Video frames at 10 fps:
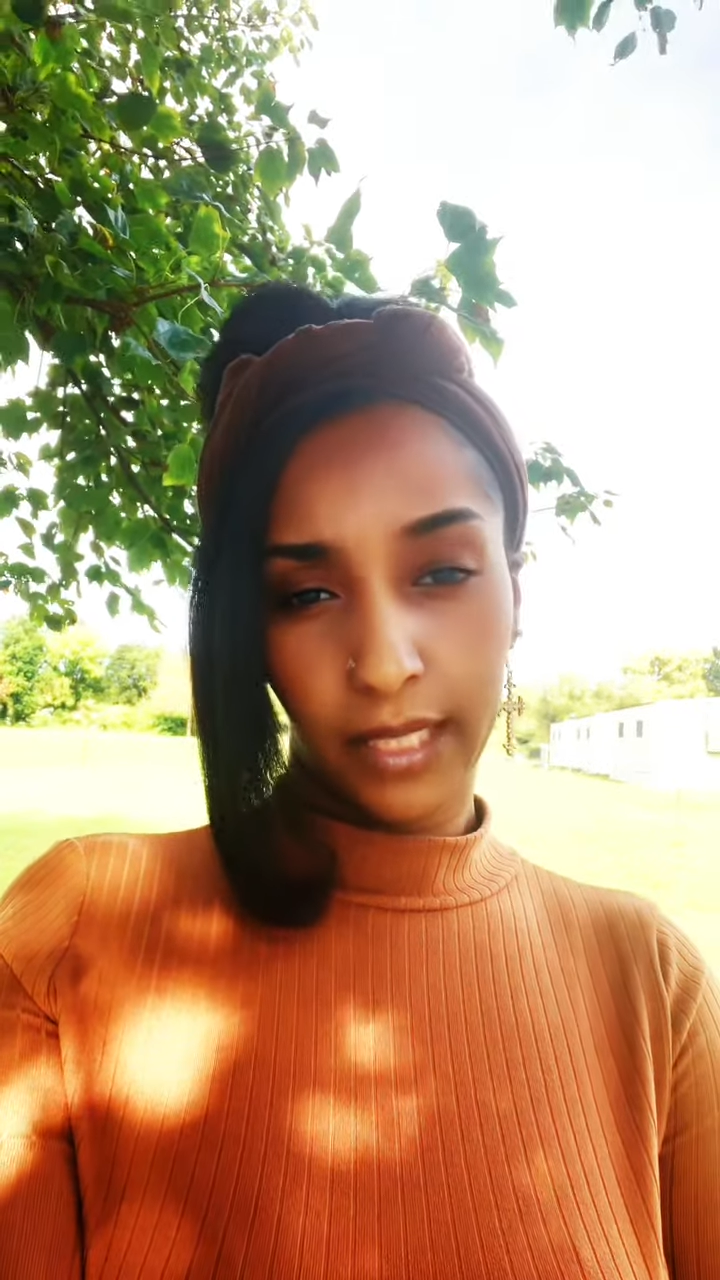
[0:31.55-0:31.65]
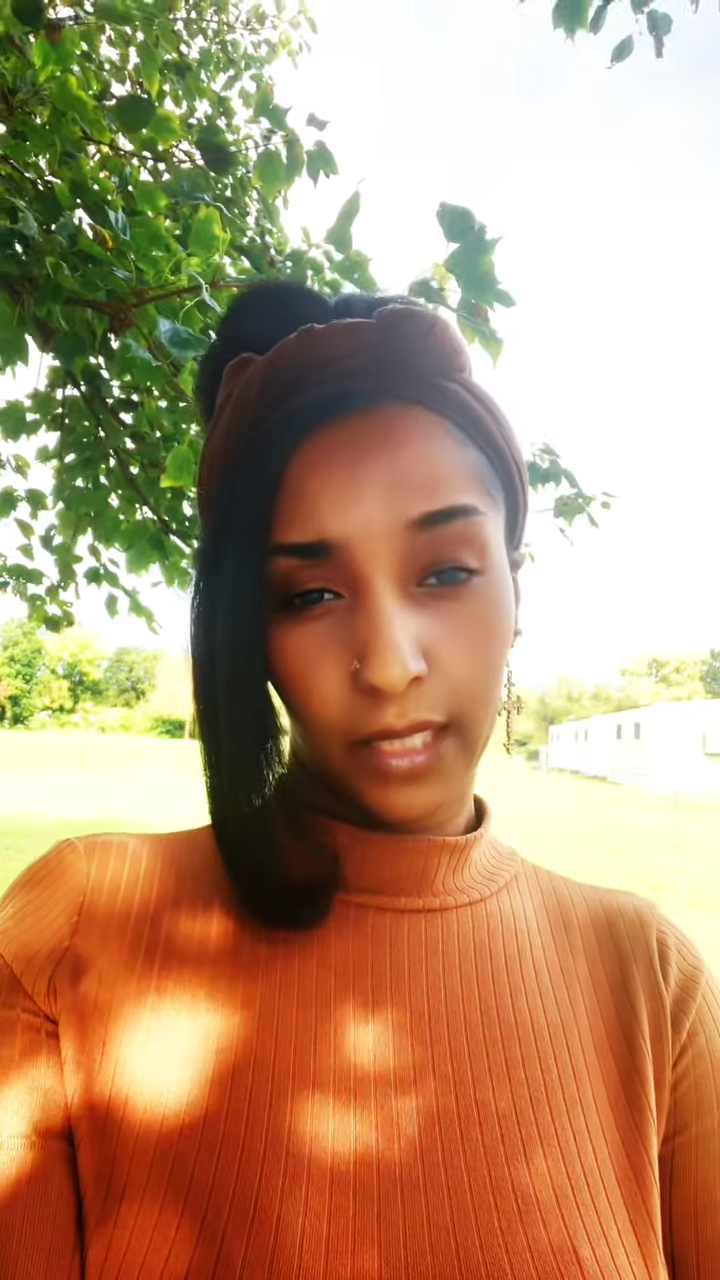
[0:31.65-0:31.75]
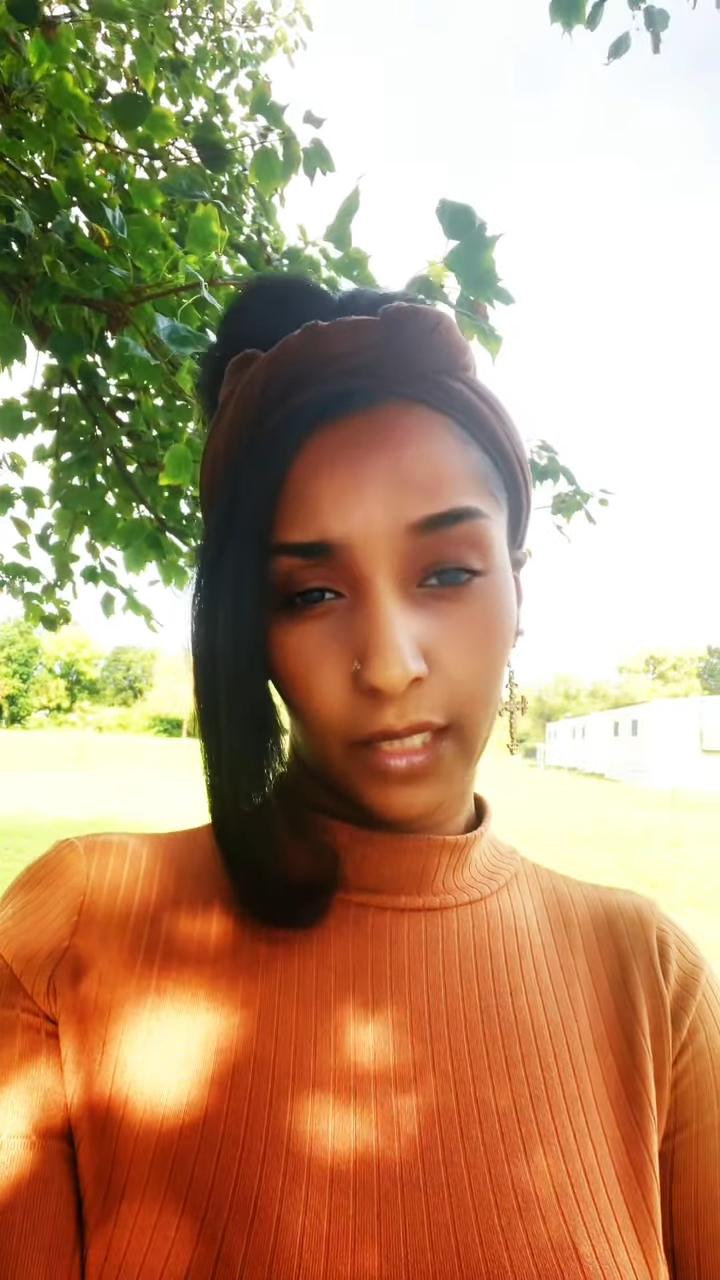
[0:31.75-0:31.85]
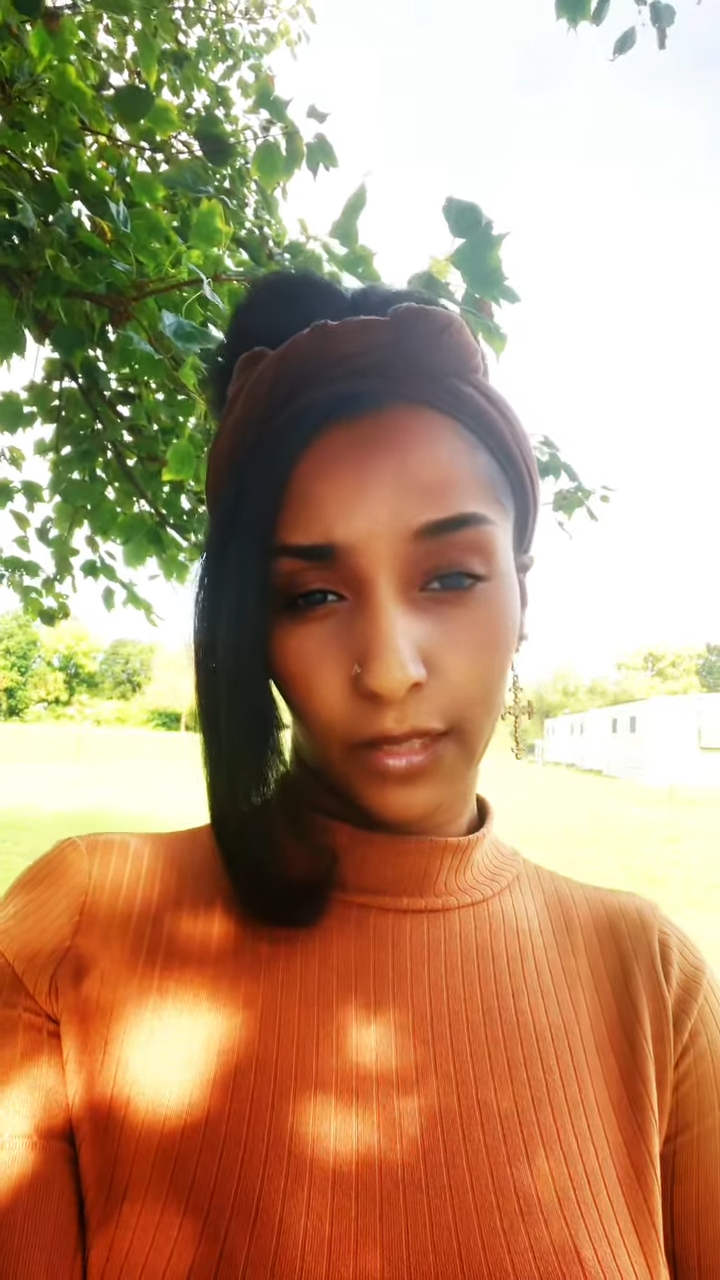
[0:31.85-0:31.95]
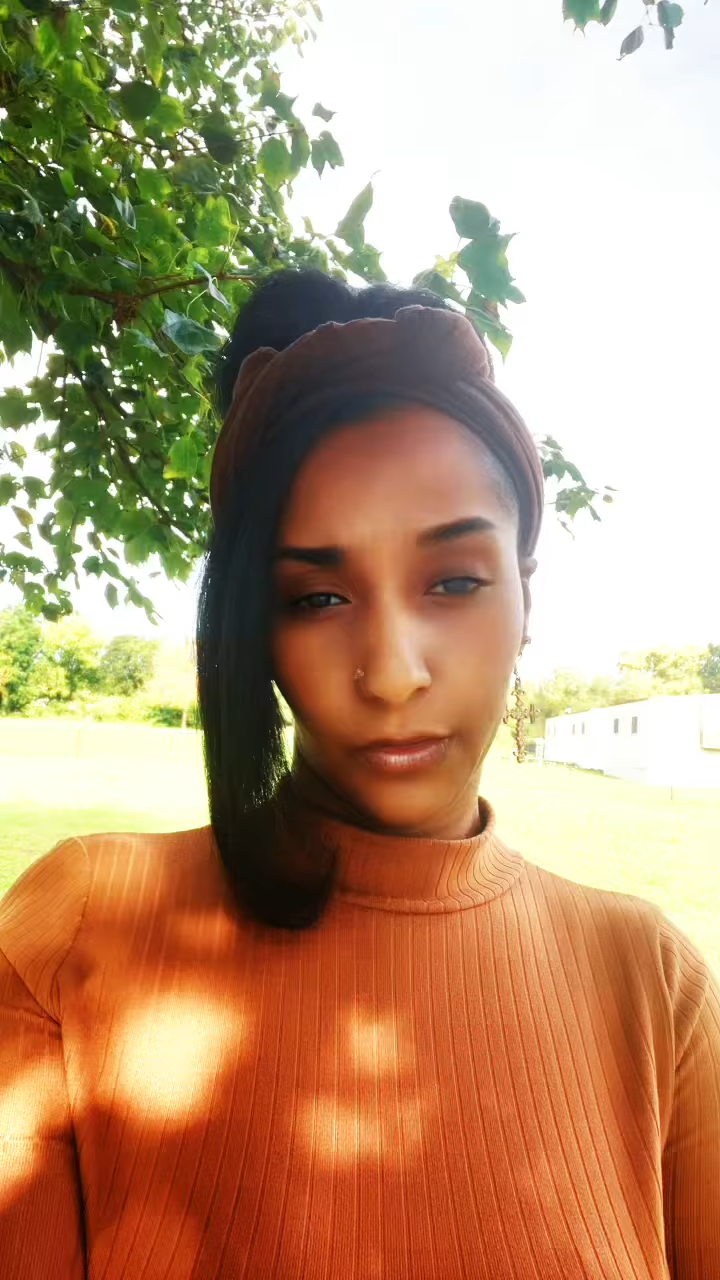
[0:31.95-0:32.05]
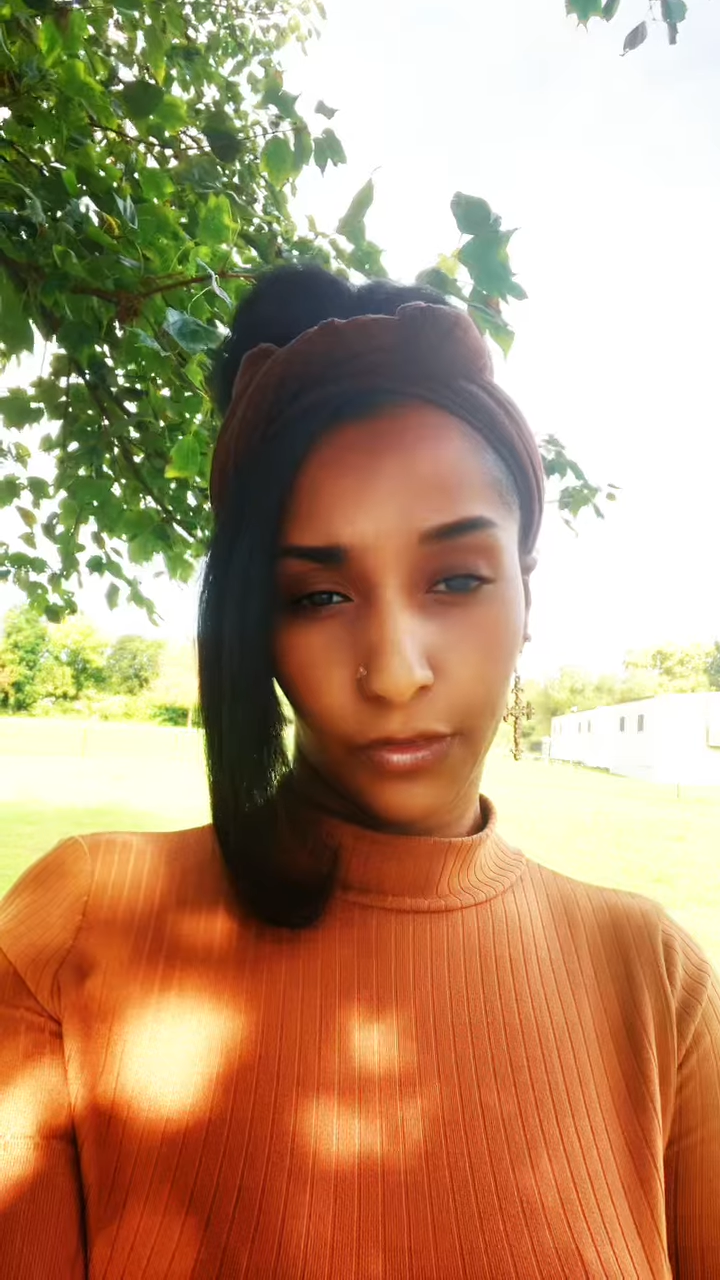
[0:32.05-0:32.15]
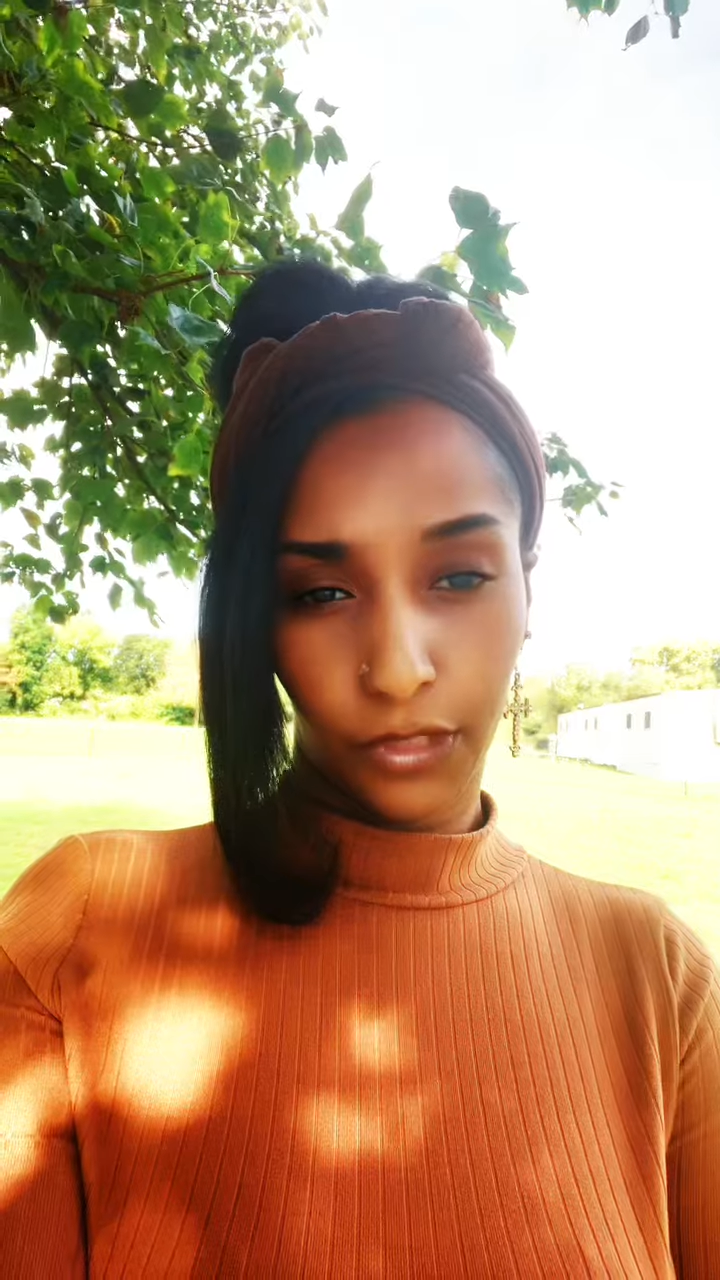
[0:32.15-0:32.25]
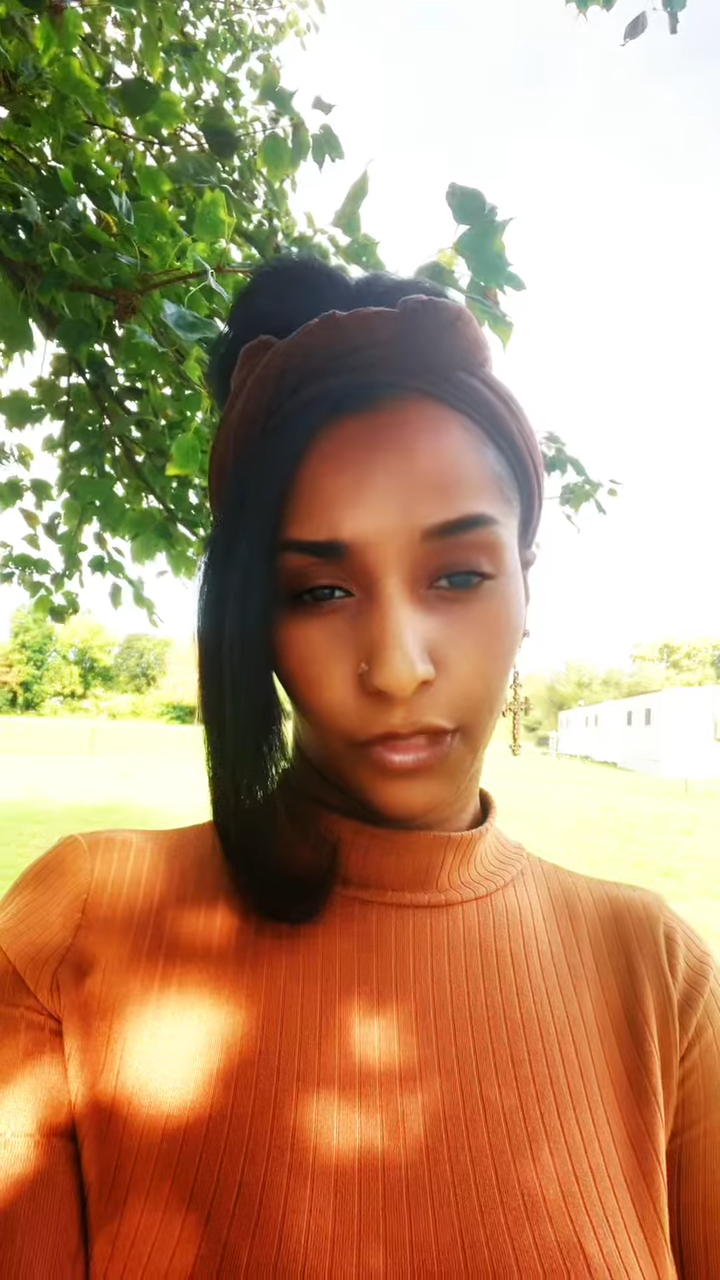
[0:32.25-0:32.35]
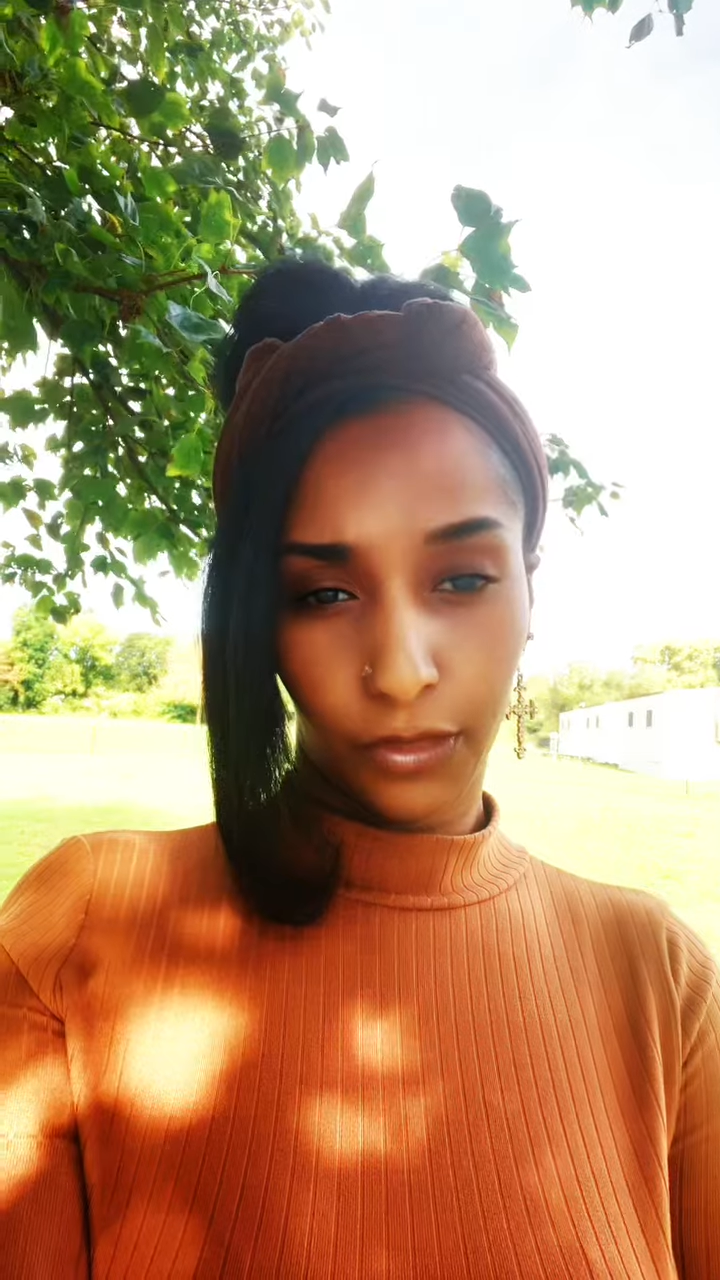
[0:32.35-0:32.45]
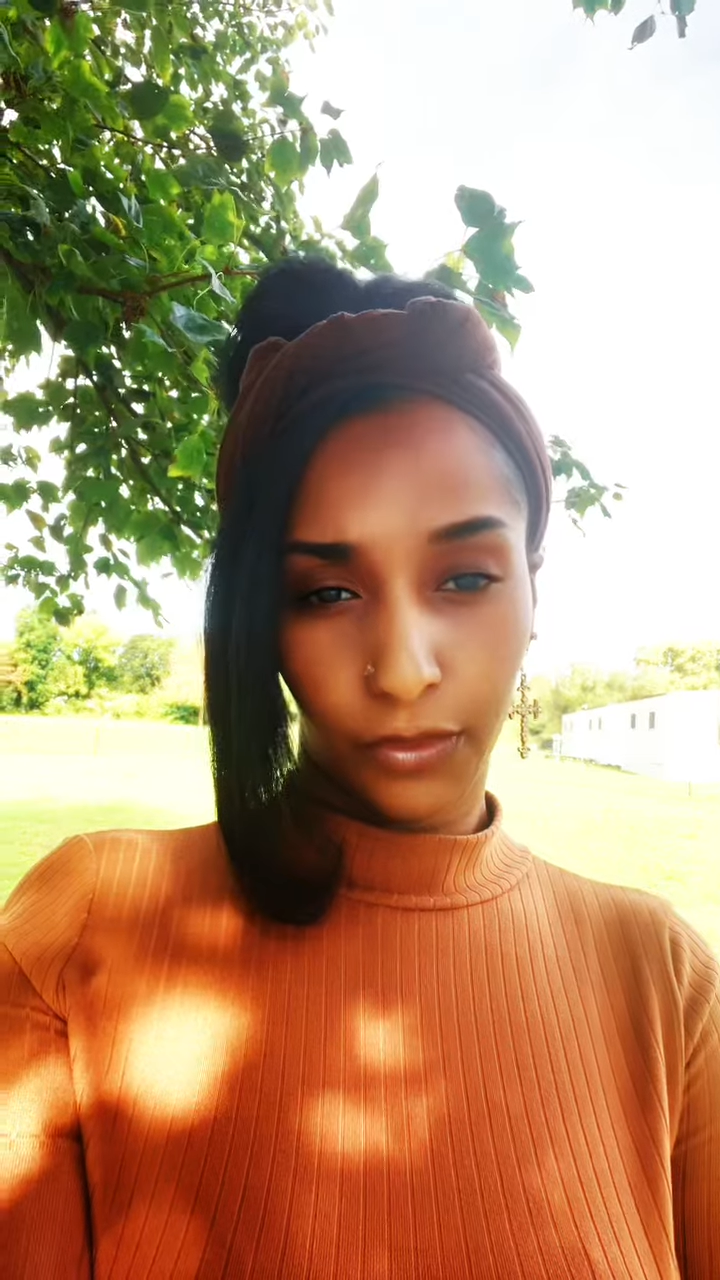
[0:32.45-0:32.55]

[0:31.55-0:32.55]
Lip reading: include you.